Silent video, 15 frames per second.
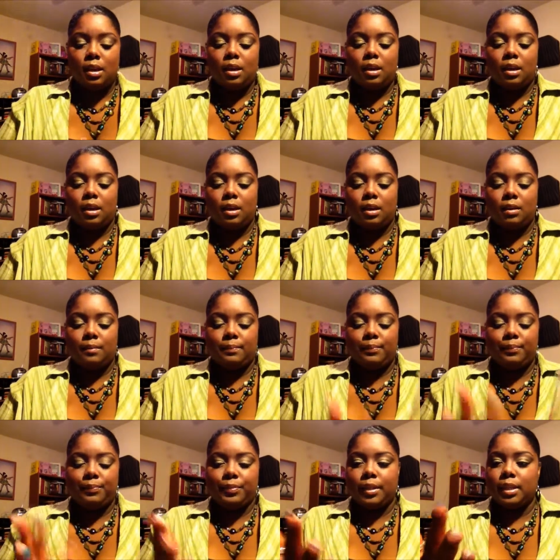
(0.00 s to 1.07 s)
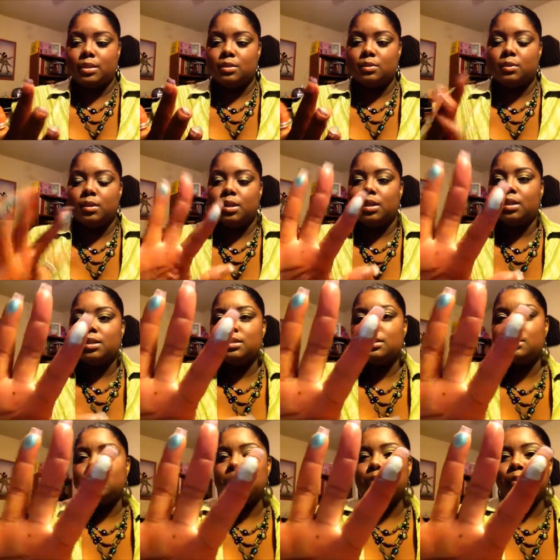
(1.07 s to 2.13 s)
That's one. This is
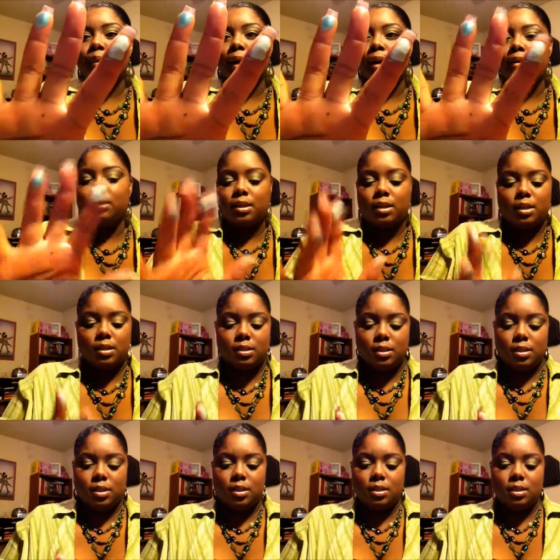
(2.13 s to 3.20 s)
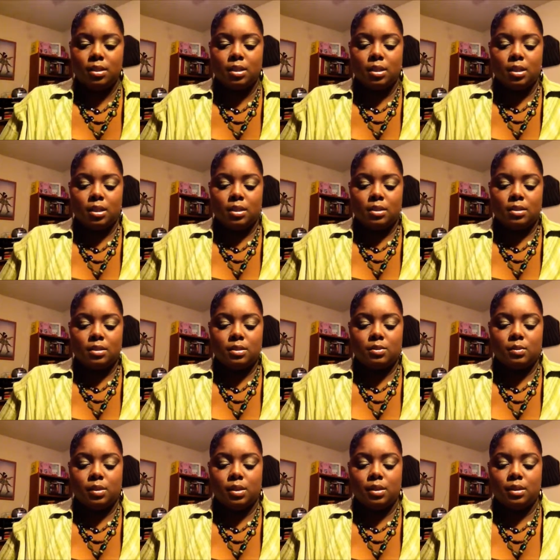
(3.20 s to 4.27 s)
the brow color. This is
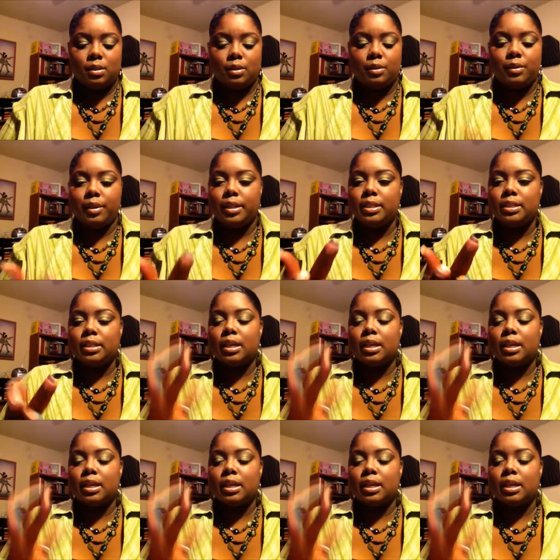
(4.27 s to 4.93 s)
one of the crease